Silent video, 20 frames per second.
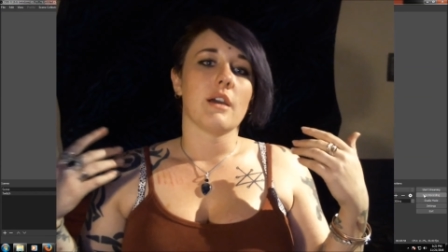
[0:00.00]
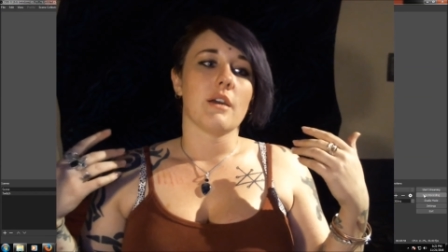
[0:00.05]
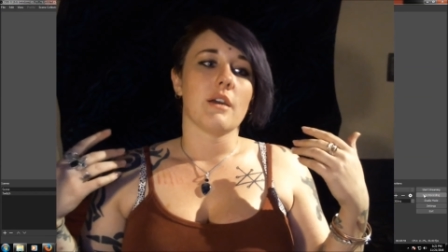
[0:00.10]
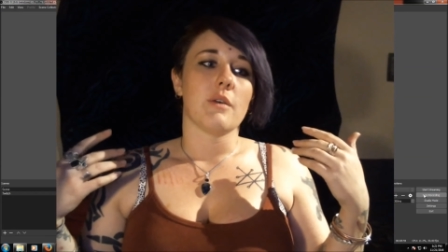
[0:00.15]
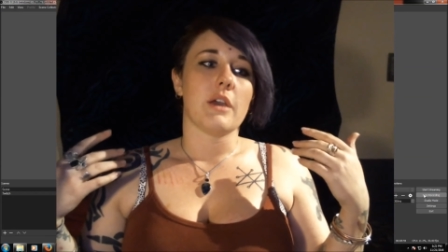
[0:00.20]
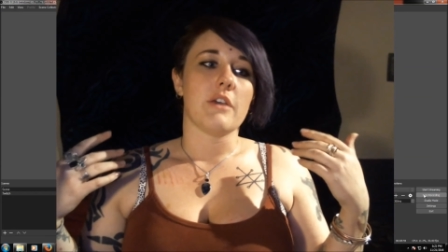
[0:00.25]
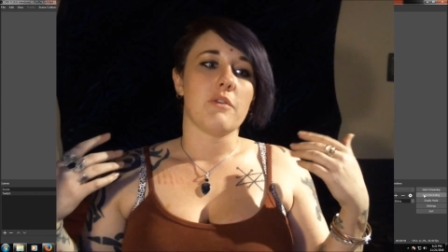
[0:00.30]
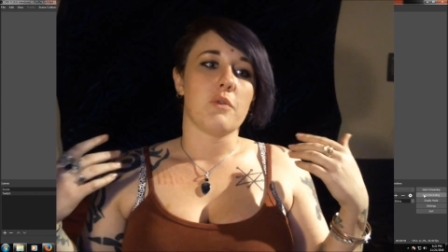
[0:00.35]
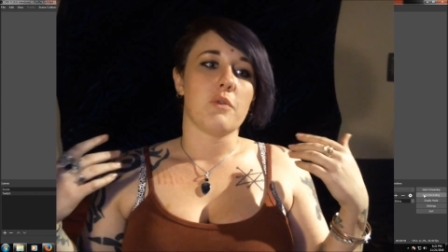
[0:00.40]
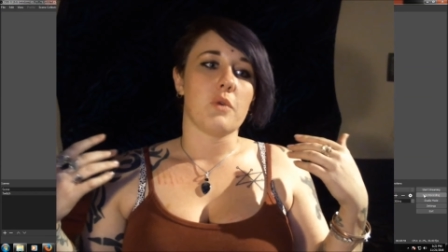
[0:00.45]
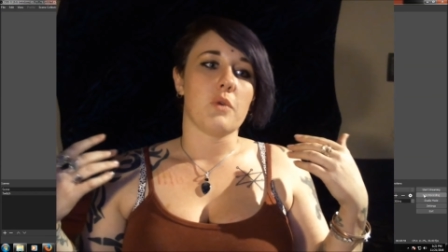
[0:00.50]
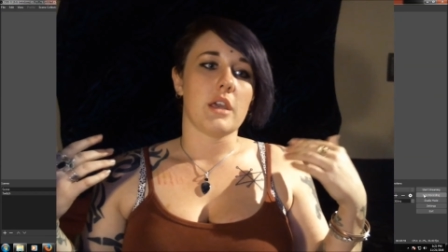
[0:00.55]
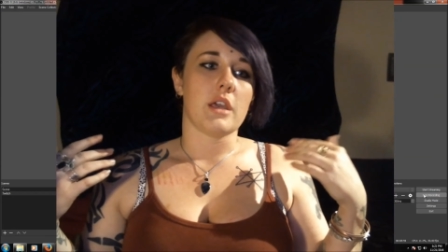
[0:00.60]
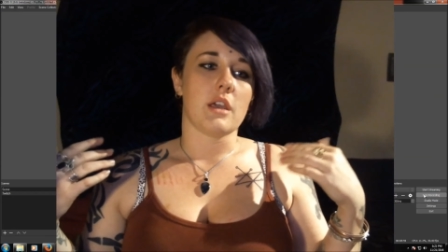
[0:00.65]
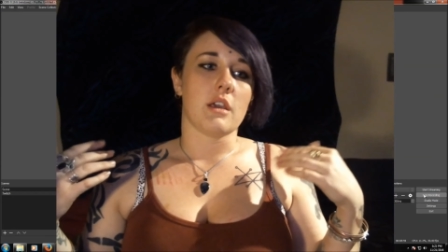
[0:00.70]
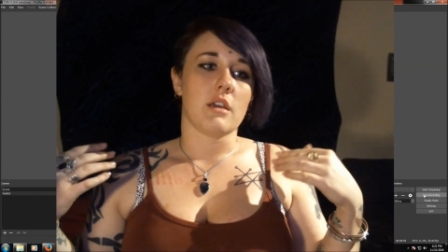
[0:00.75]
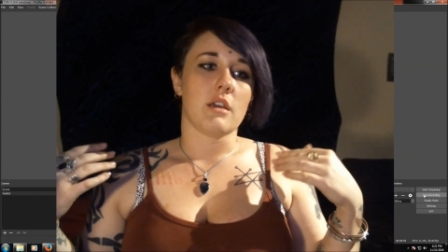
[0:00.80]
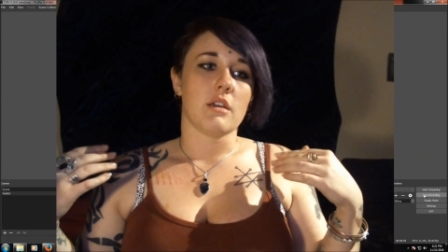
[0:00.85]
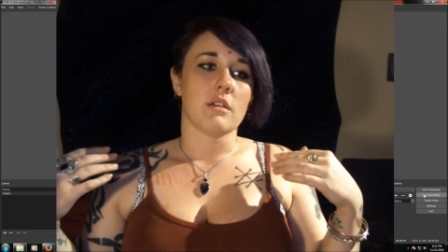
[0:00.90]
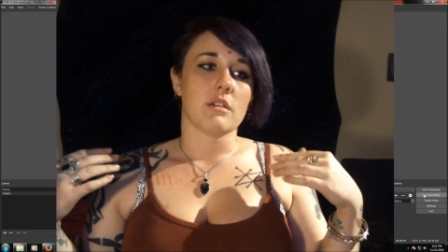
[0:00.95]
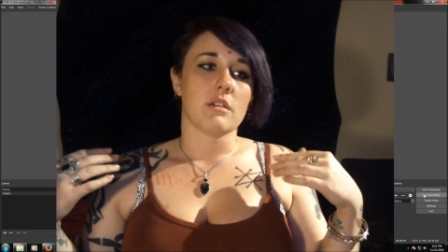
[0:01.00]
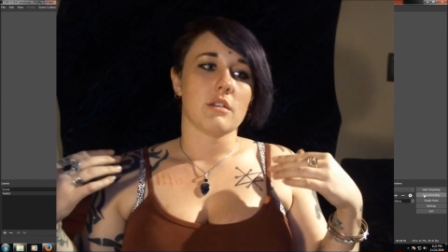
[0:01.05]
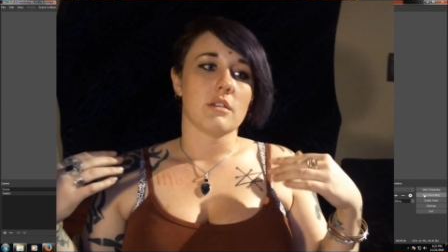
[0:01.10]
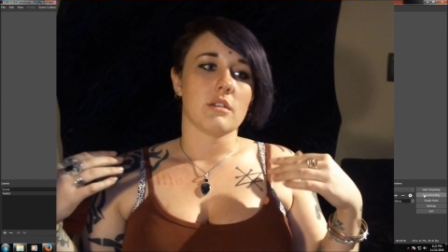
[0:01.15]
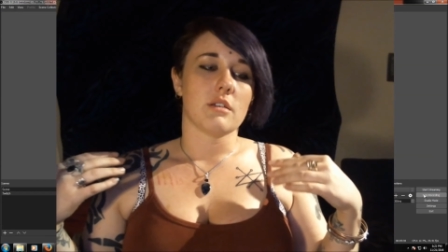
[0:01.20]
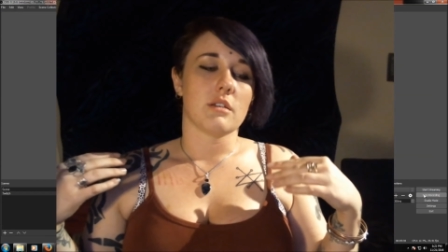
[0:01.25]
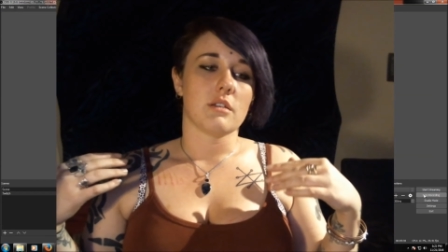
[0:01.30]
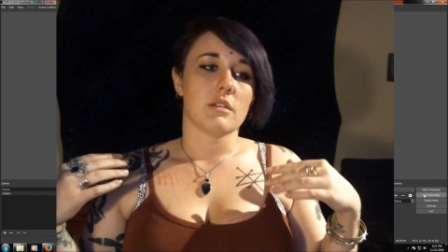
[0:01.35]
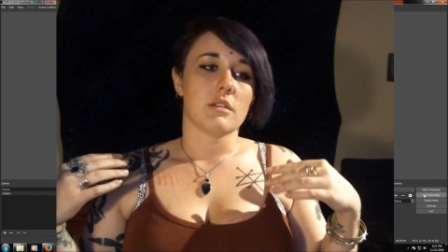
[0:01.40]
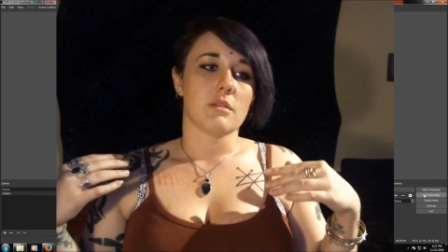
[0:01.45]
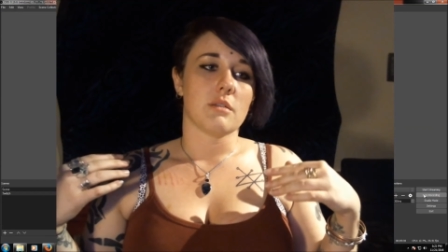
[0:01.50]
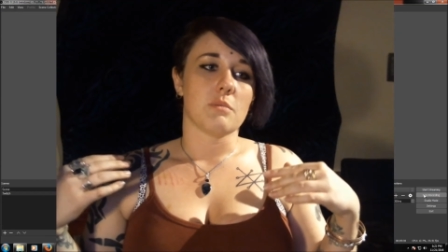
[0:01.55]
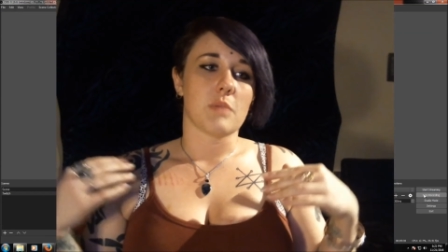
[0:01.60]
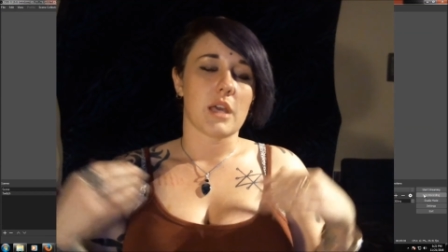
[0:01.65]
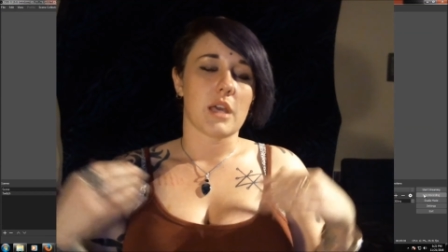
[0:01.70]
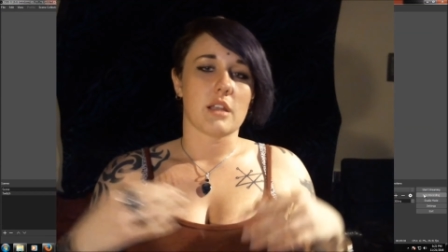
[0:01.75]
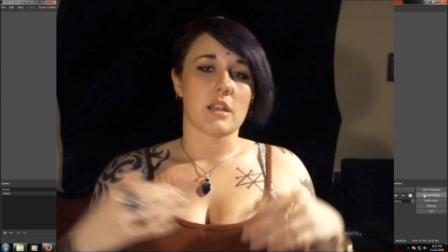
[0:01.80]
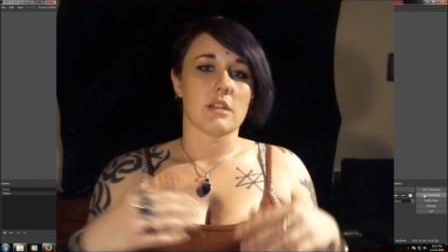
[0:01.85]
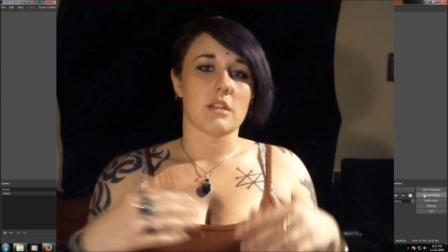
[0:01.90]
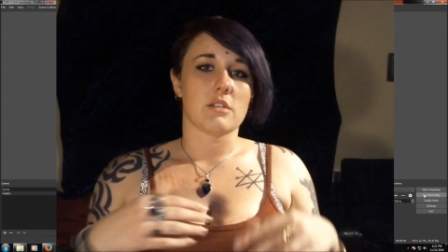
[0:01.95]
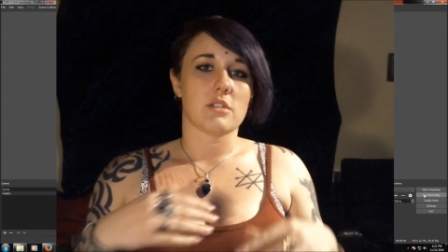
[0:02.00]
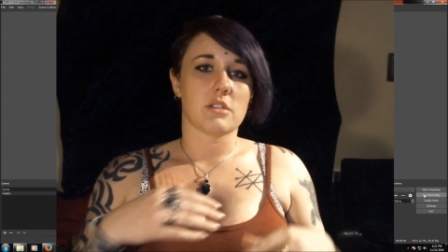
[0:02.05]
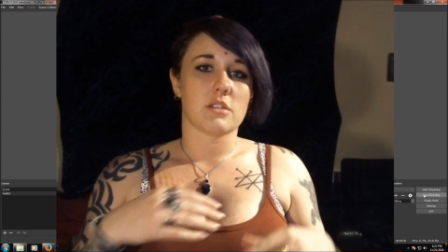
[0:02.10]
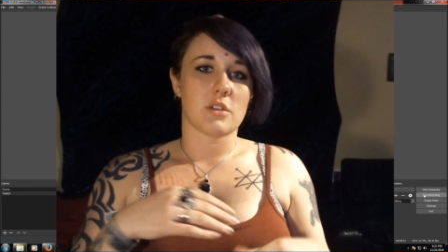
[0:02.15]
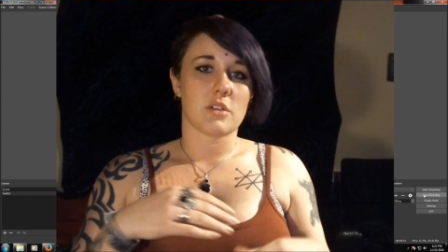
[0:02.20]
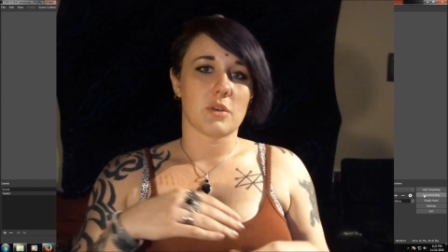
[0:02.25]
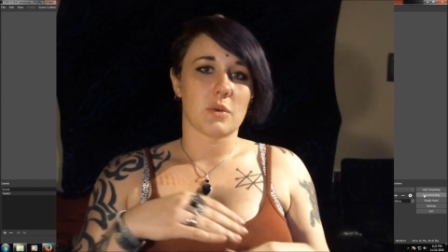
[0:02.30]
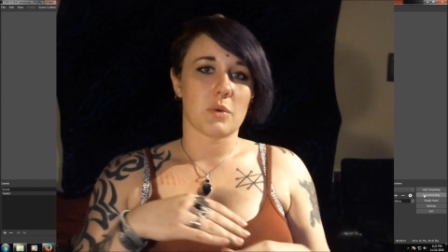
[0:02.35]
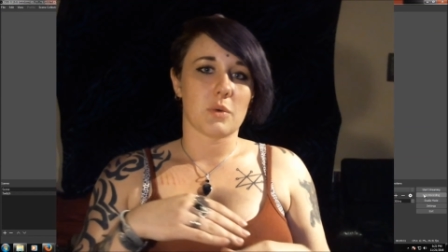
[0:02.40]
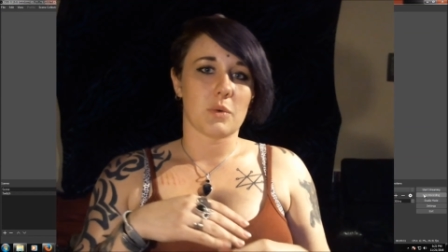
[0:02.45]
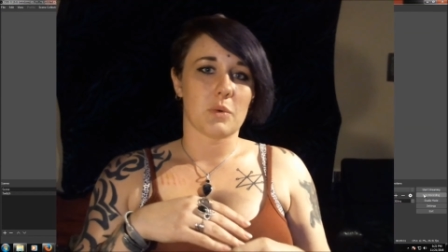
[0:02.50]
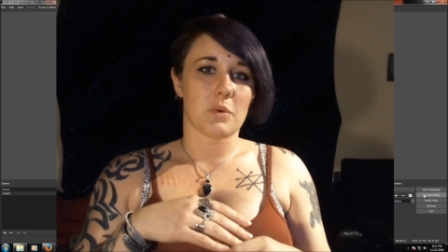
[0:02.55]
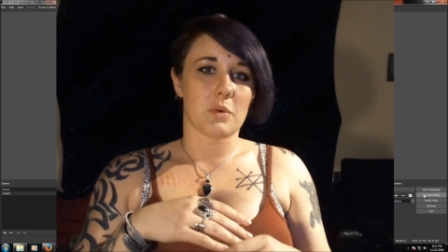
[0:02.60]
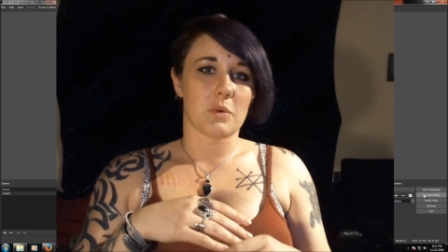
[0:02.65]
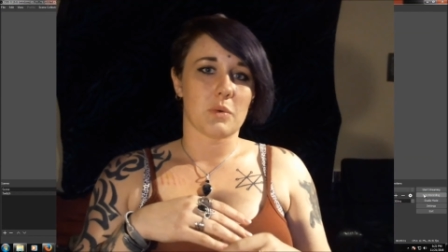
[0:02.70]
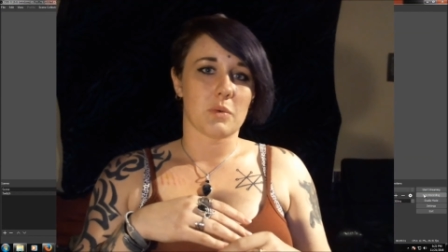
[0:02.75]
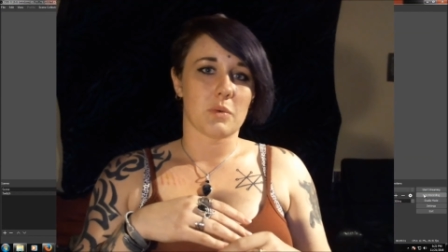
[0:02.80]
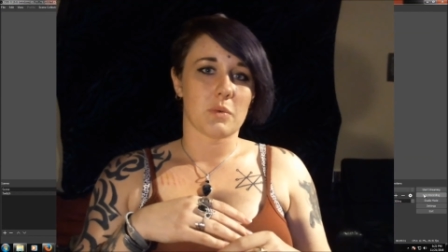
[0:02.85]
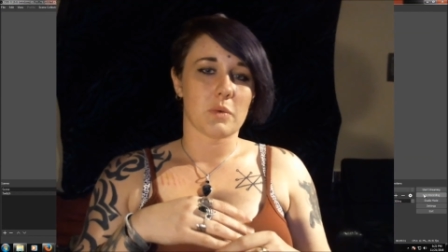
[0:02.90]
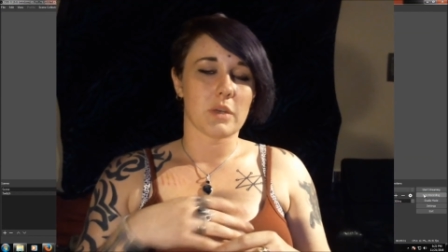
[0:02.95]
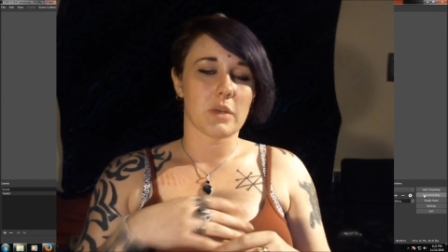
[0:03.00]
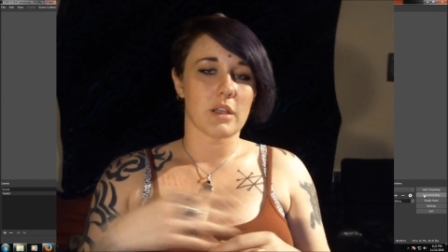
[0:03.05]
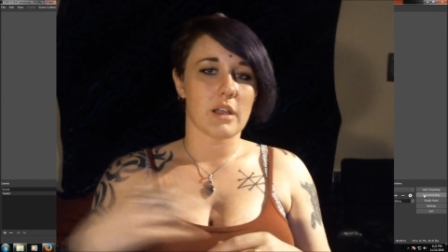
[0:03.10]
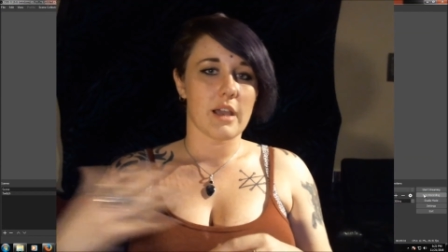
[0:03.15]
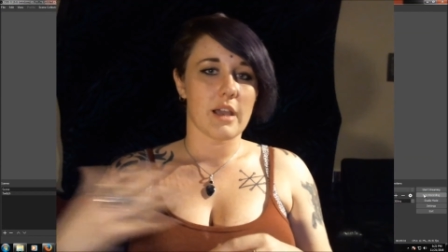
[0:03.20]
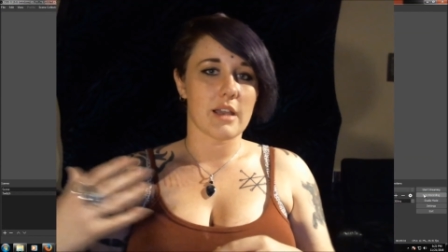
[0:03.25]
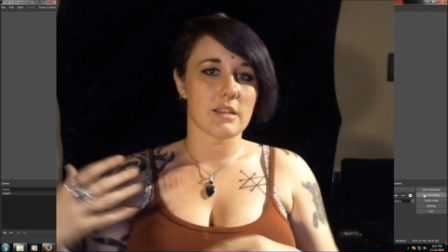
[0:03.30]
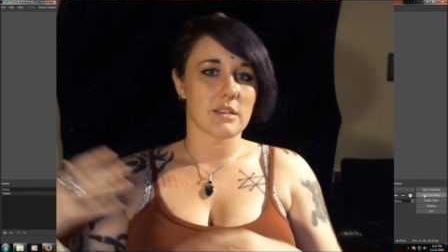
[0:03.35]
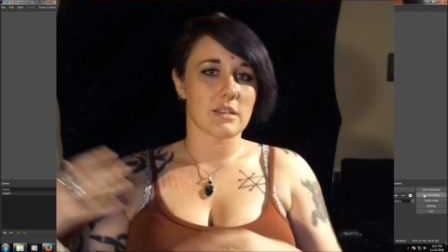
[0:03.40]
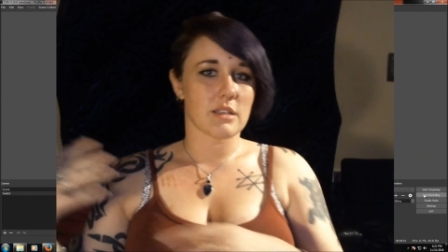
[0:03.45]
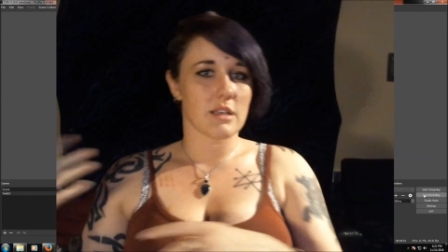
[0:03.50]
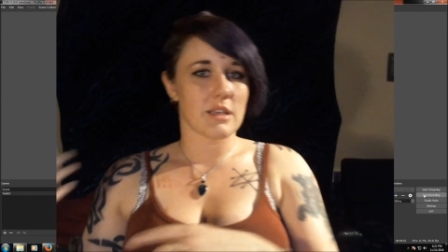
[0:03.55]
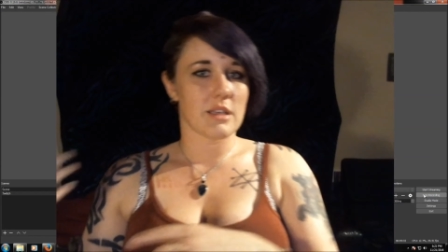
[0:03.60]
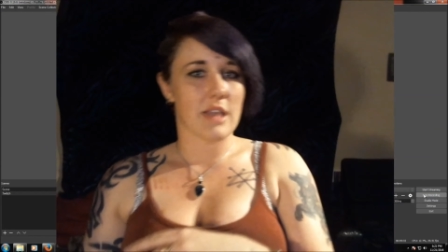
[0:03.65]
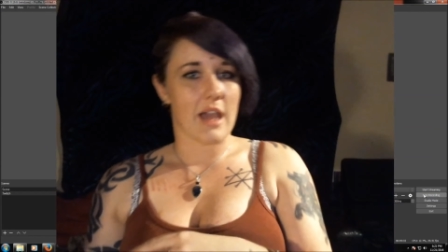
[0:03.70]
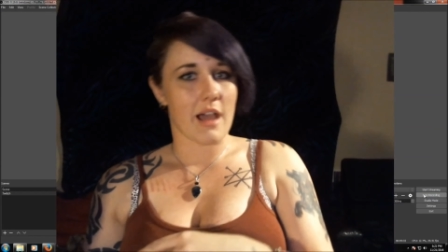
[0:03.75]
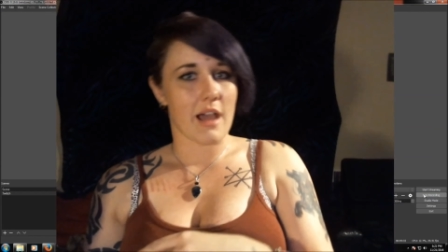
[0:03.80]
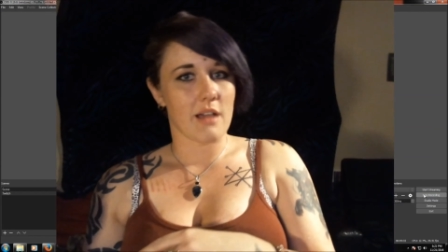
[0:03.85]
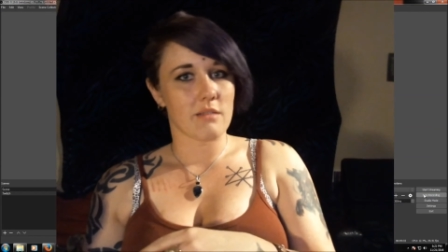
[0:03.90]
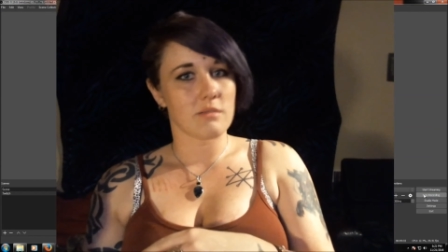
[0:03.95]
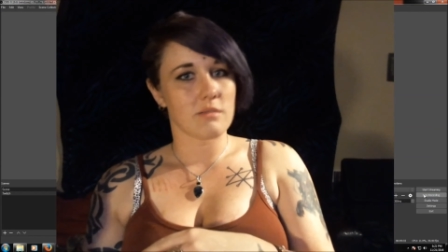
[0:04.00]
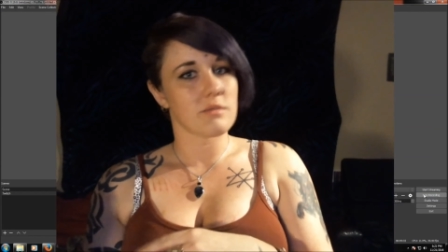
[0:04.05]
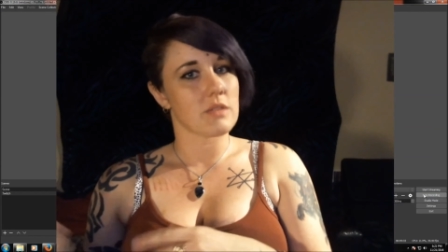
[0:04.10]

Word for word: if we manage to realize that, yeah,